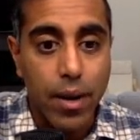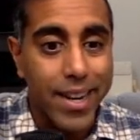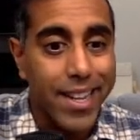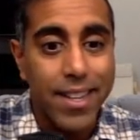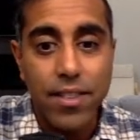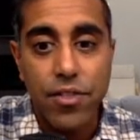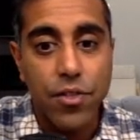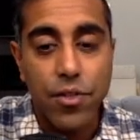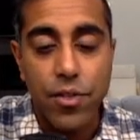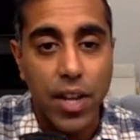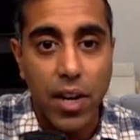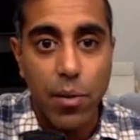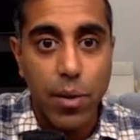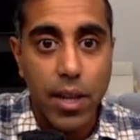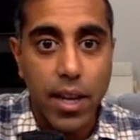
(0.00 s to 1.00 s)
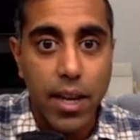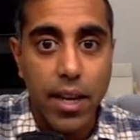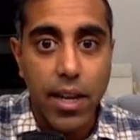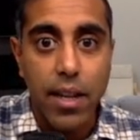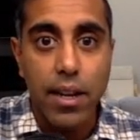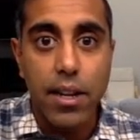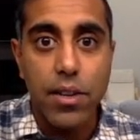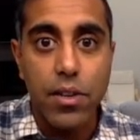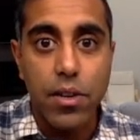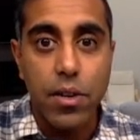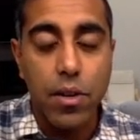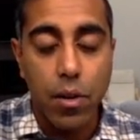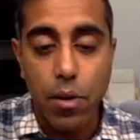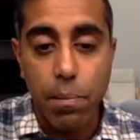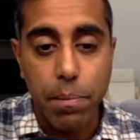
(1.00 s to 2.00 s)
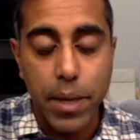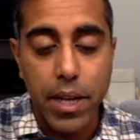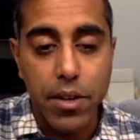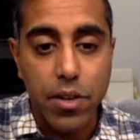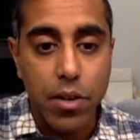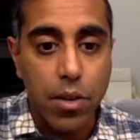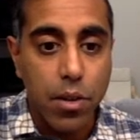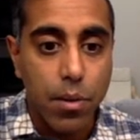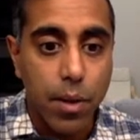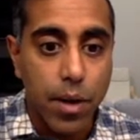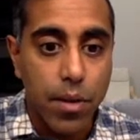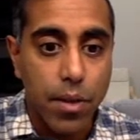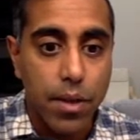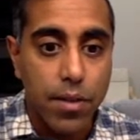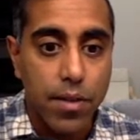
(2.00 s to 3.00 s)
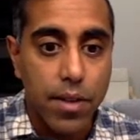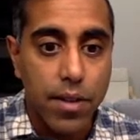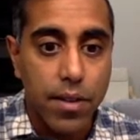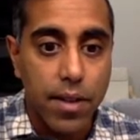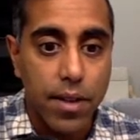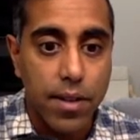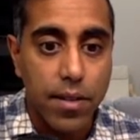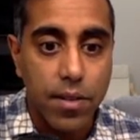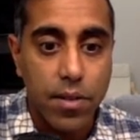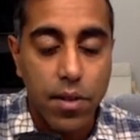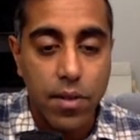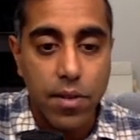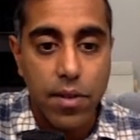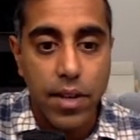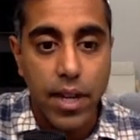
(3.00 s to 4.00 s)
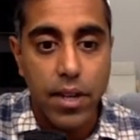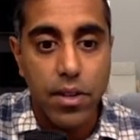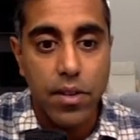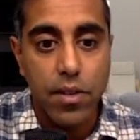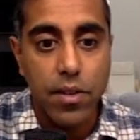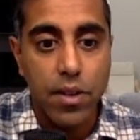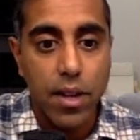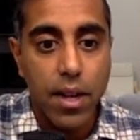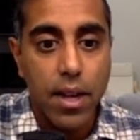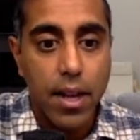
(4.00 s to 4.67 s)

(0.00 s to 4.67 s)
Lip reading: and he's generally going to get injured or be injured throughout the season at certain stages.